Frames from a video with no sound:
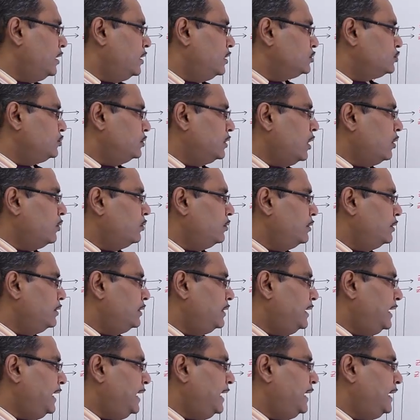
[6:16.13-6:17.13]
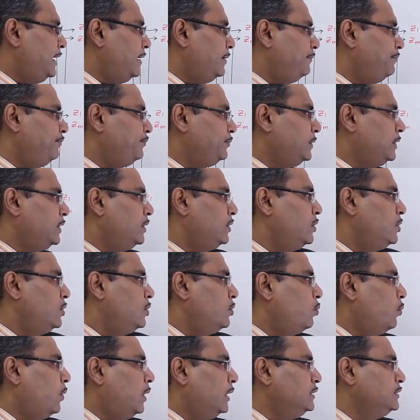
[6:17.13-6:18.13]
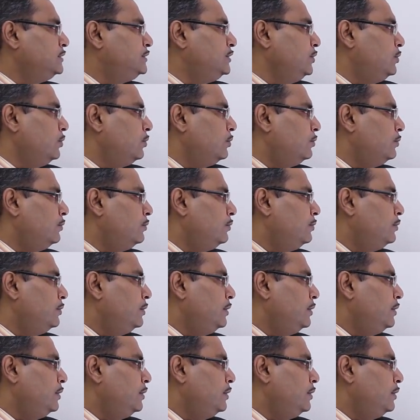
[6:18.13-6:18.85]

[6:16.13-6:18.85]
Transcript: So now A 1 0